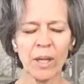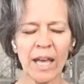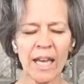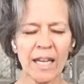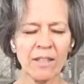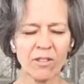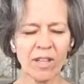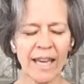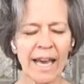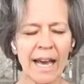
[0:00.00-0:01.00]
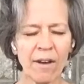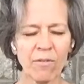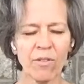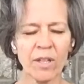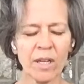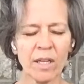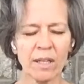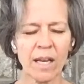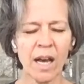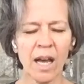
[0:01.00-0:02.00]
legs, the calf, the
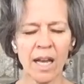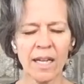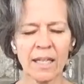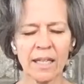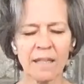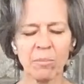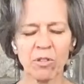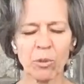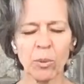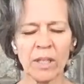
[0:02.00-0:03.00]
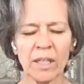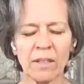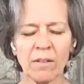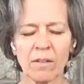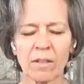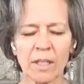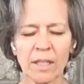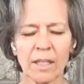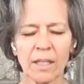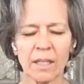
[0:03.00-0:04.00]
thigh, let them squeeze
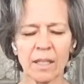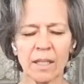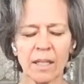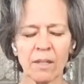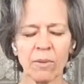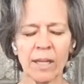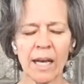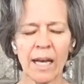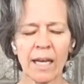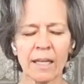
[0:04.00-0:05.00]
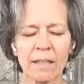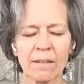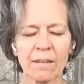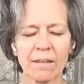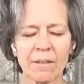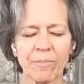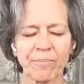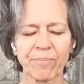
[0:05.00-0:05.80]
and relax.